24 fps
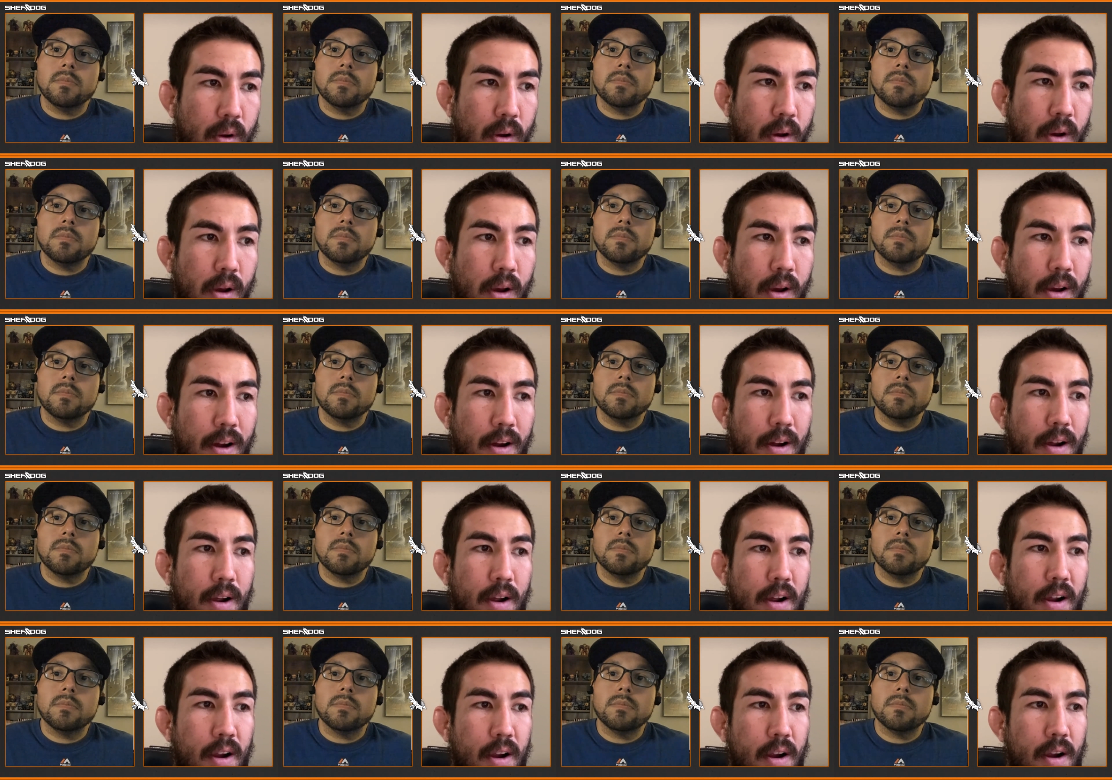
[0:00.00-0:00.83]

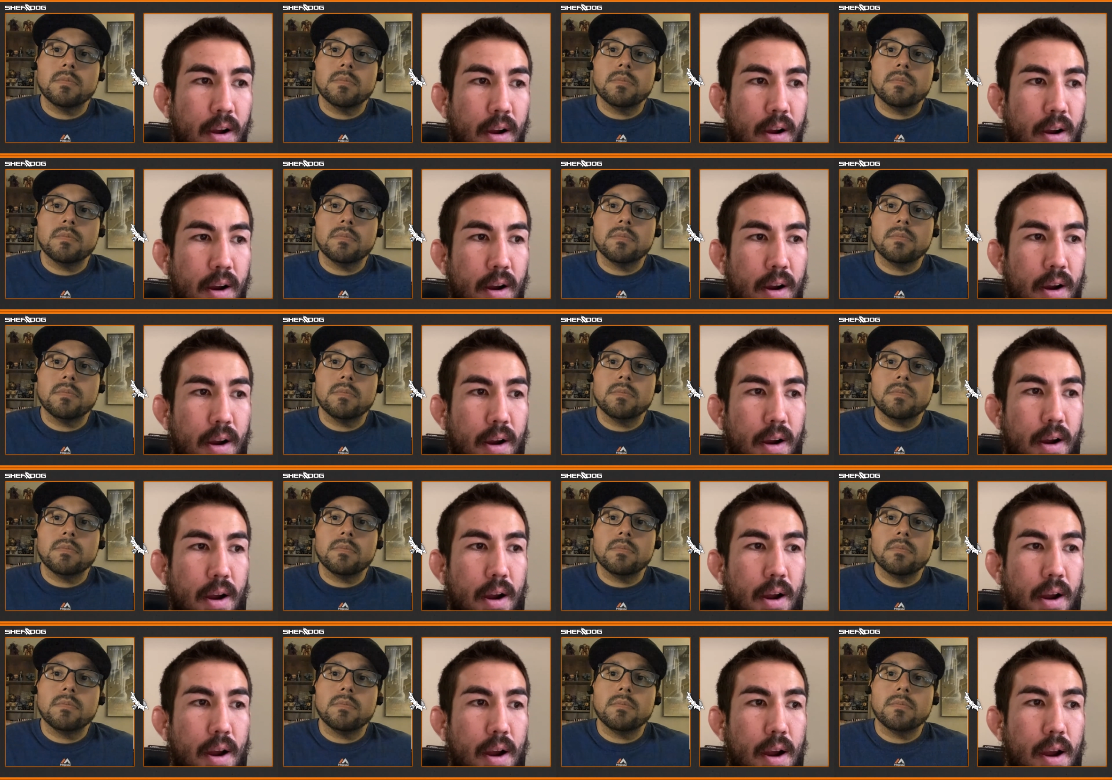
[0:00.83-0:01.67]

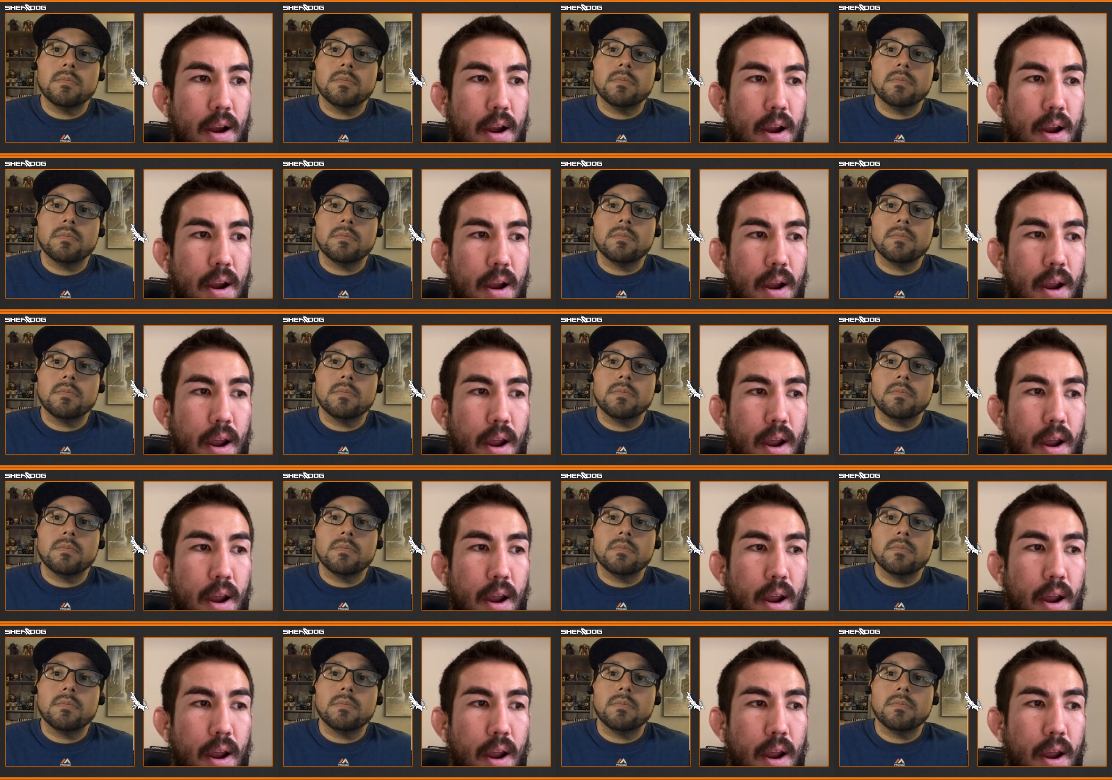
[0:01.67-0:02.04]
(silence)